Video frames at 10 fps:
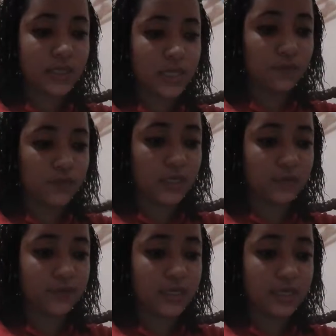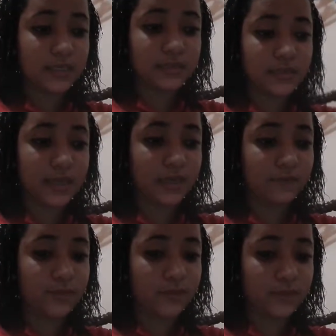even if they study
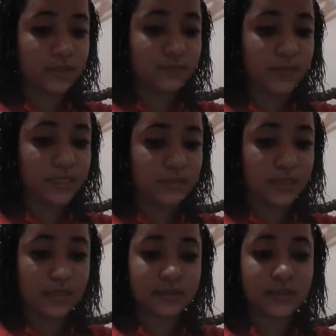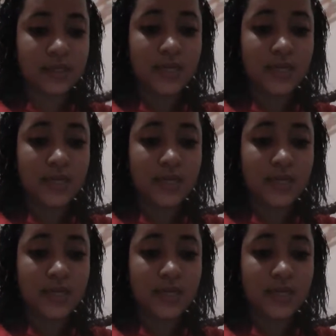business,